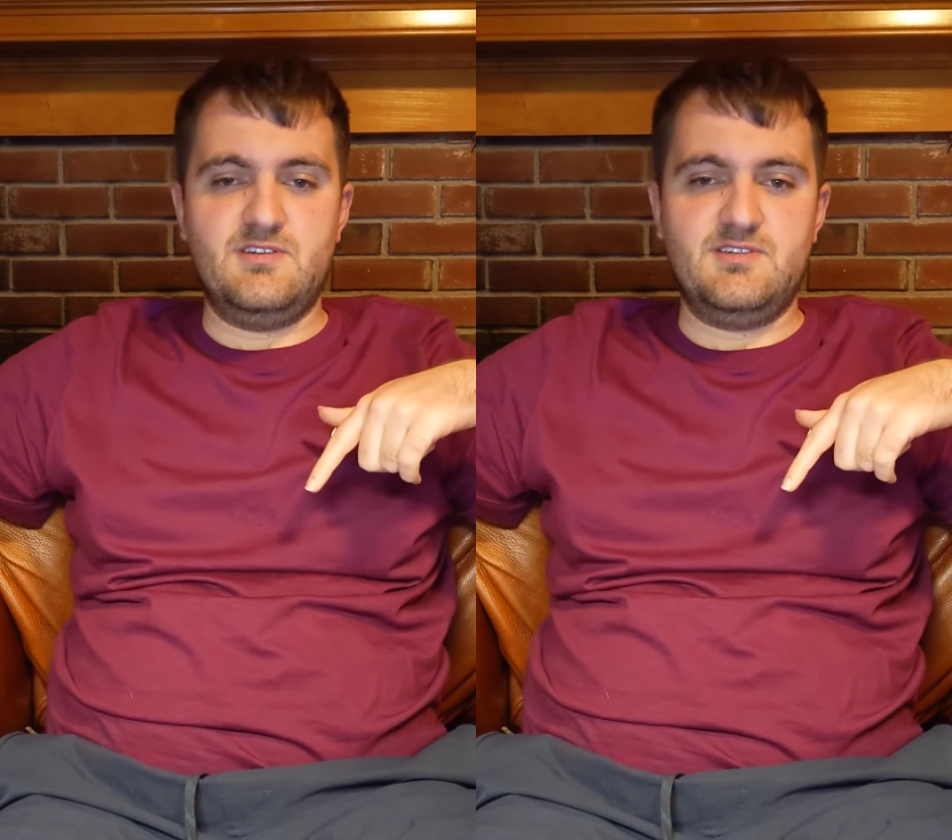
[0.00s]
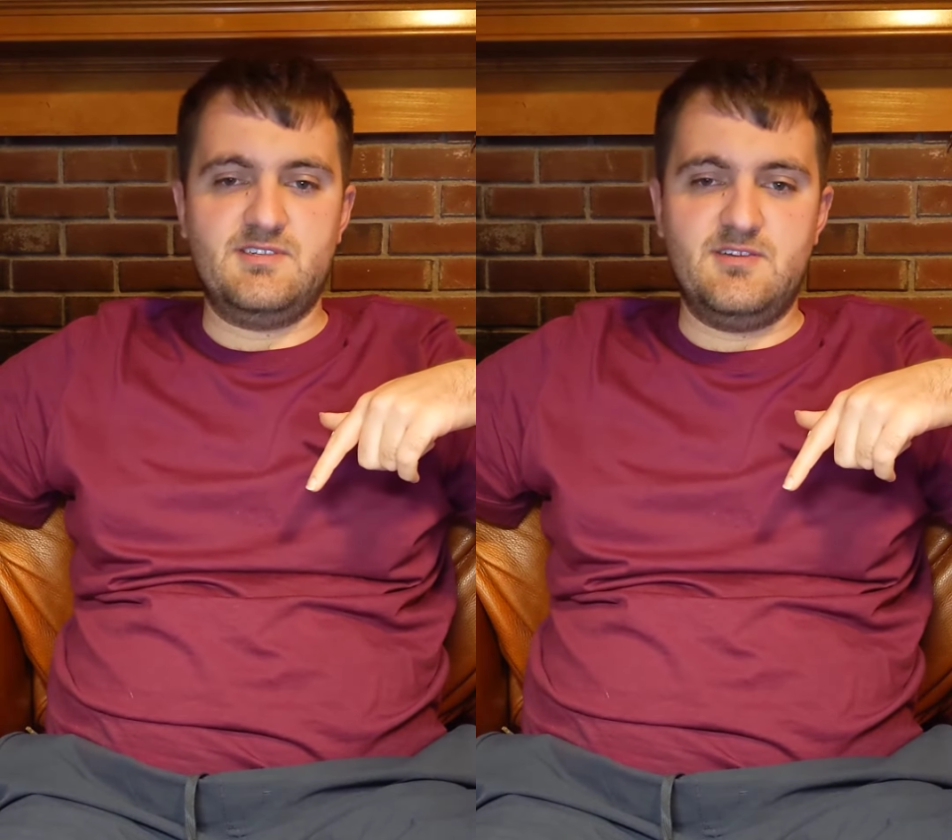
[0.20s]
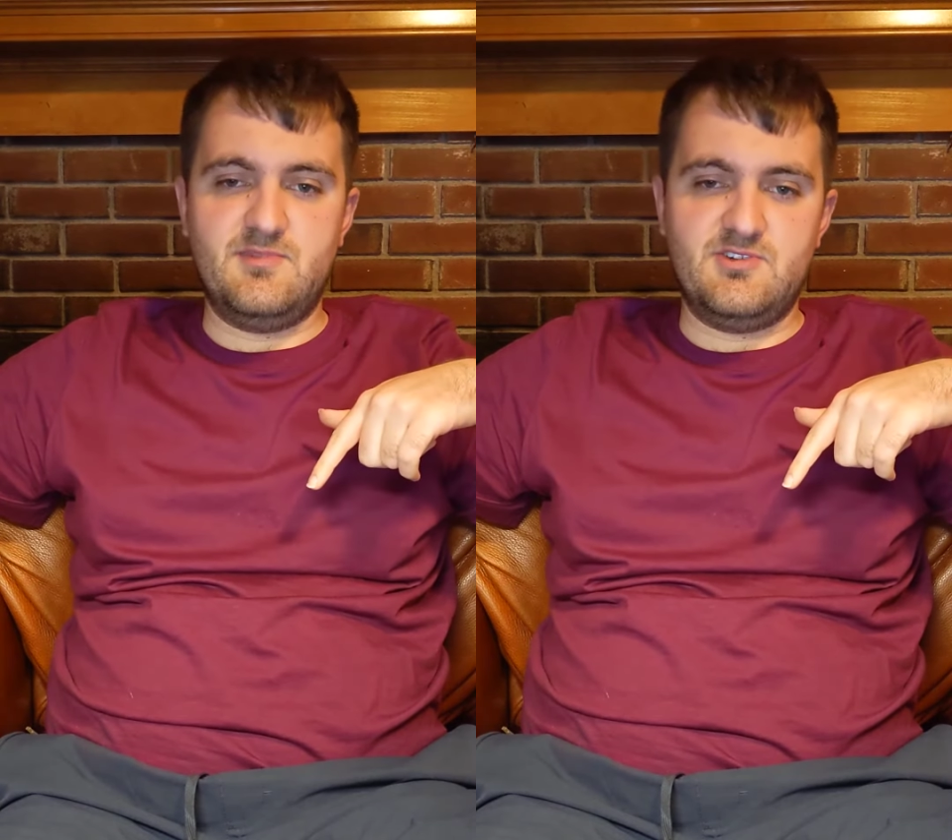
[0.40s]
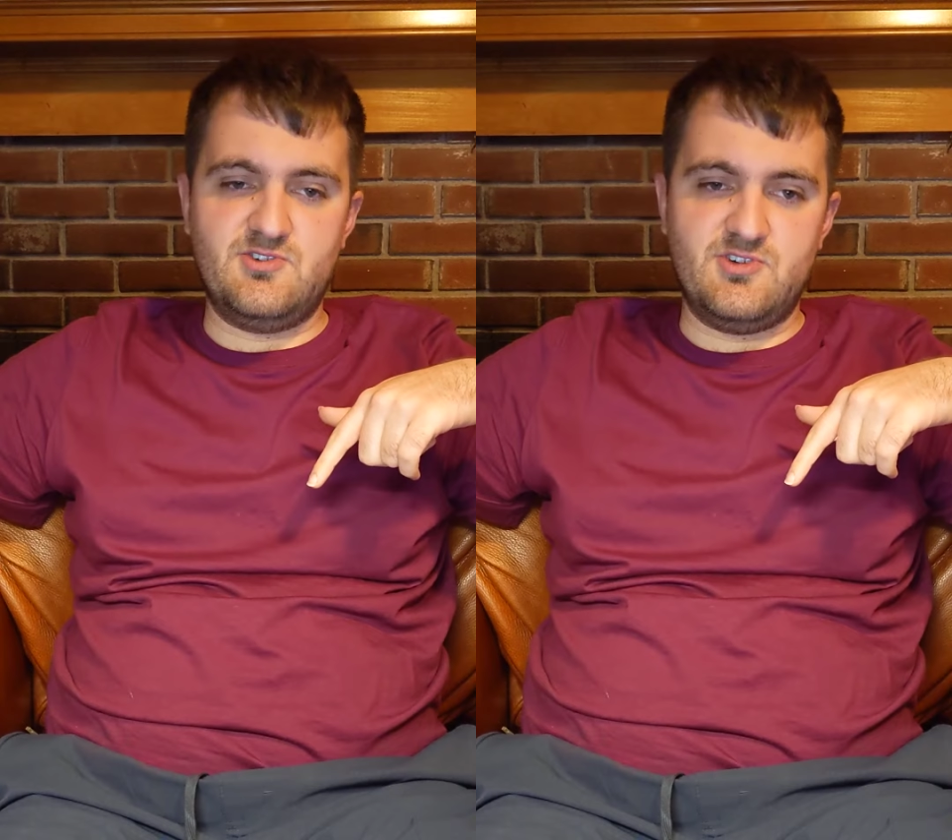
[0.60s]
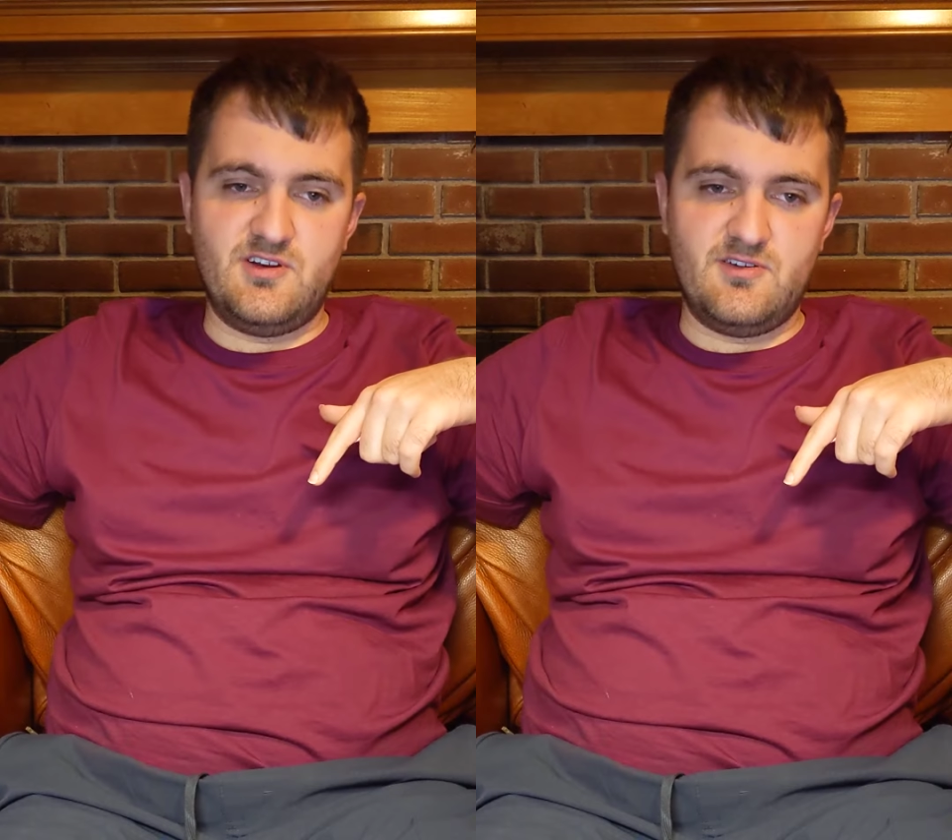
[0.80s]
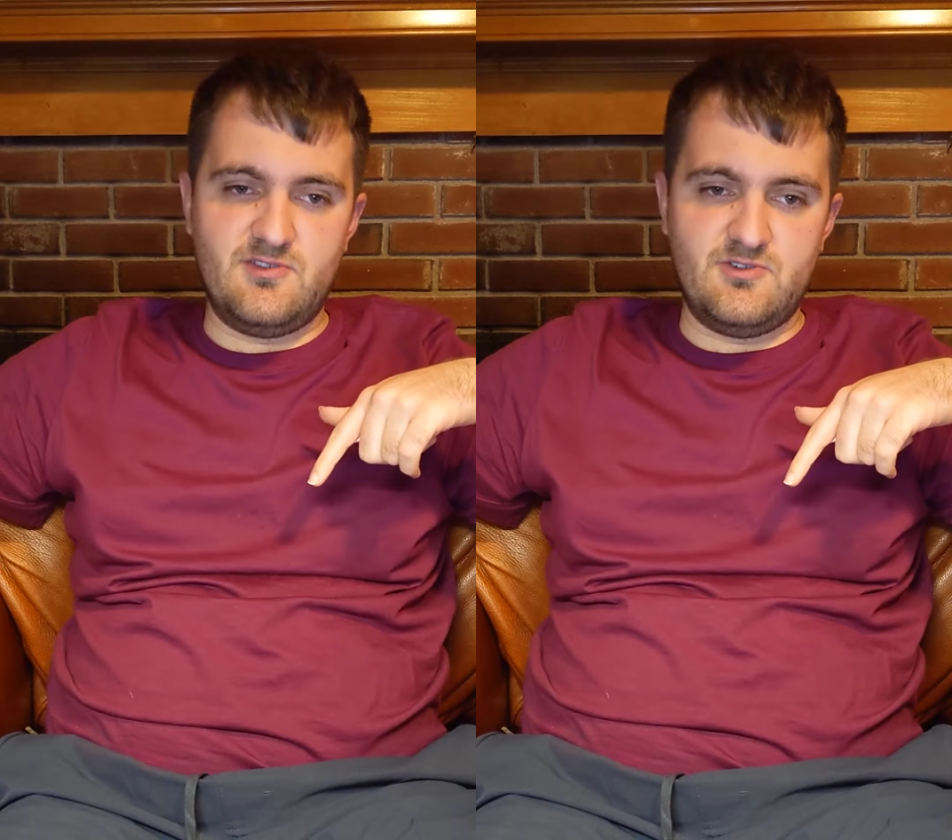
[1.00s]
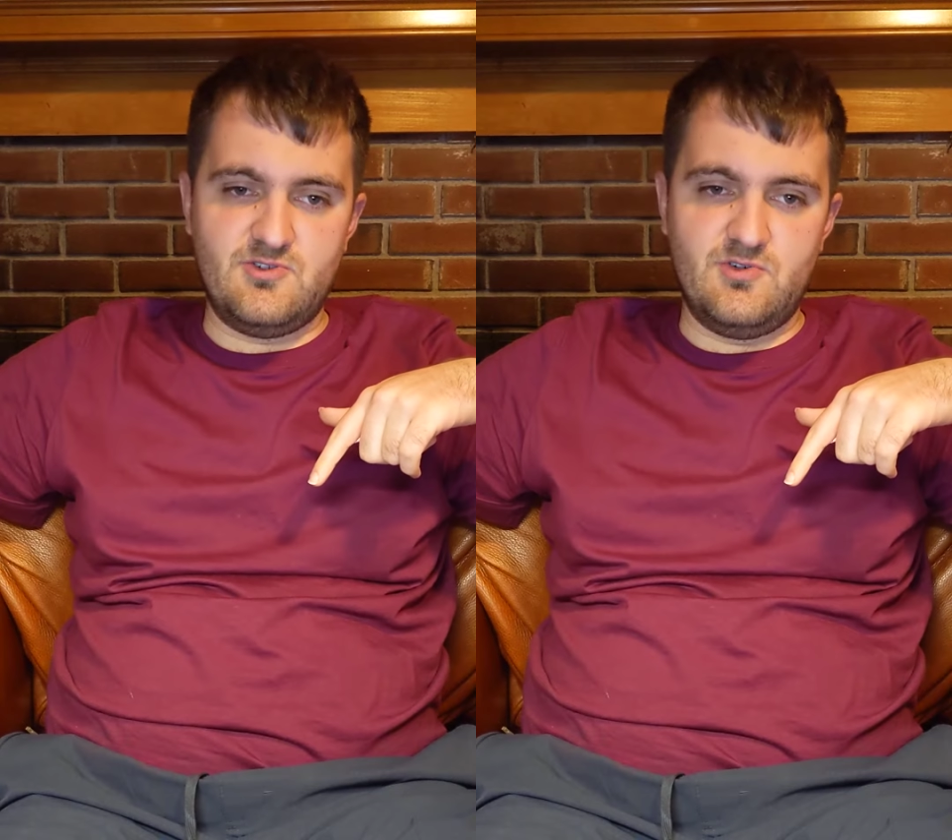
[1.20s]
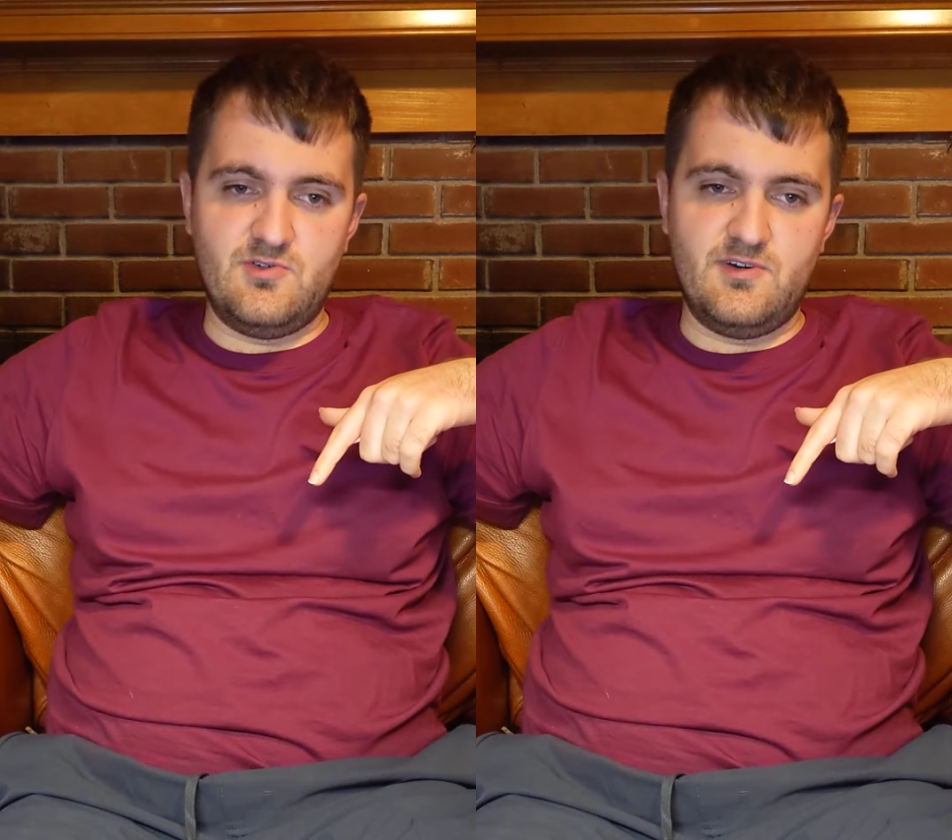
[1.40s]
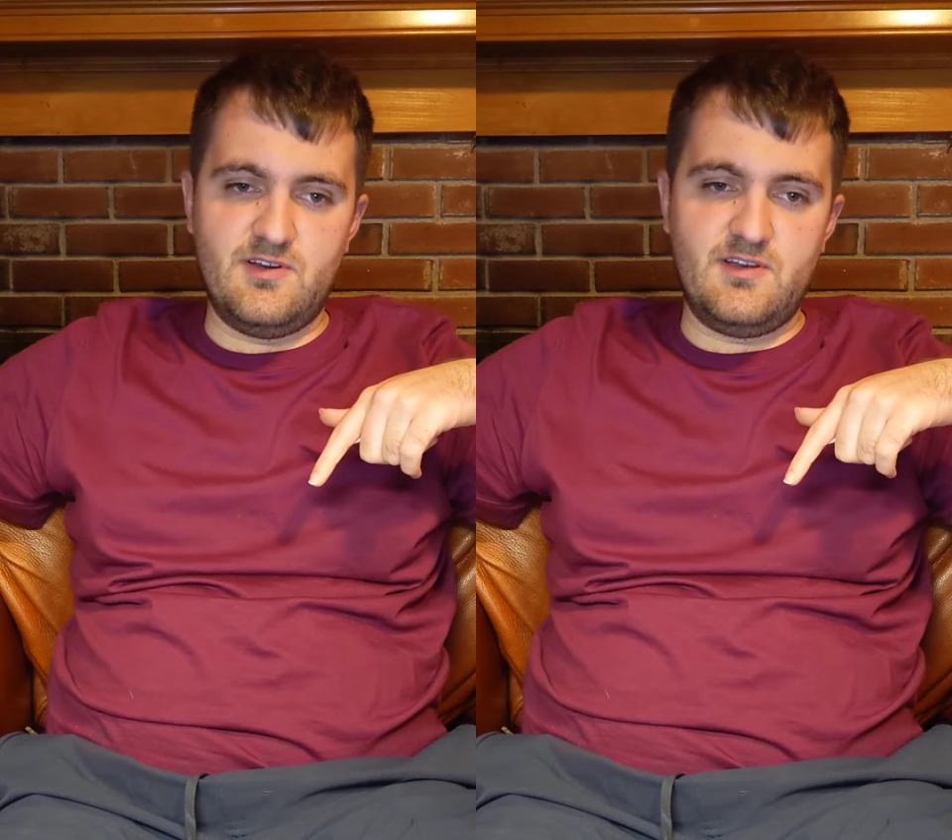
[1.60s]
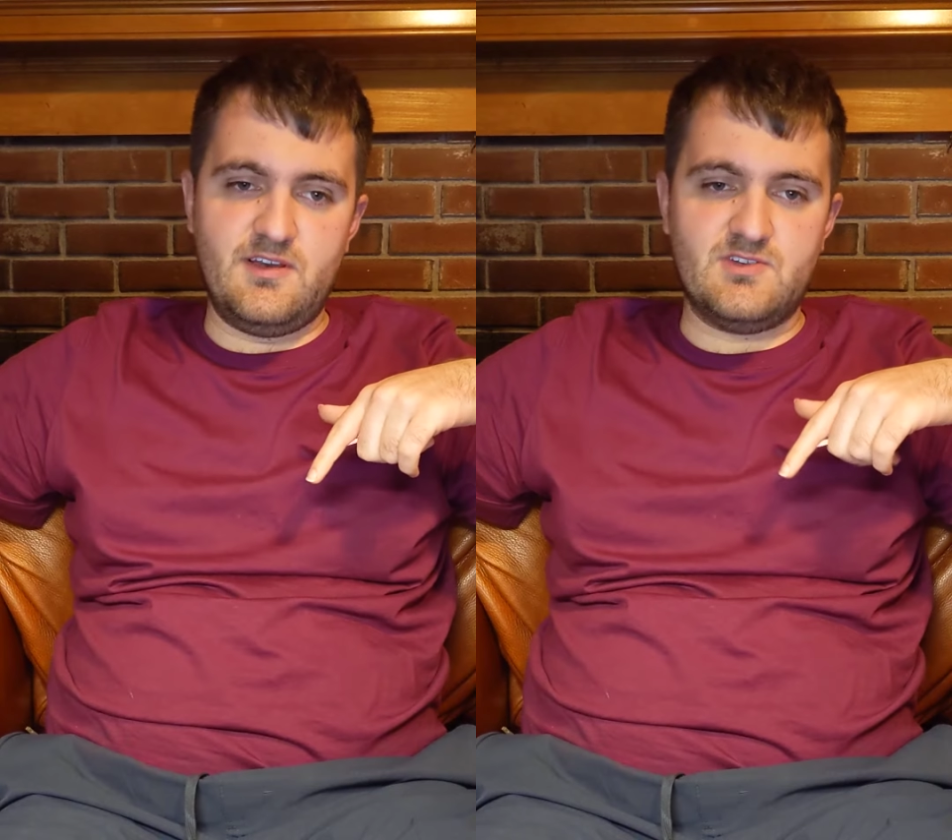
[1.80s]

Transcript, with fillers: Seaman shared the joy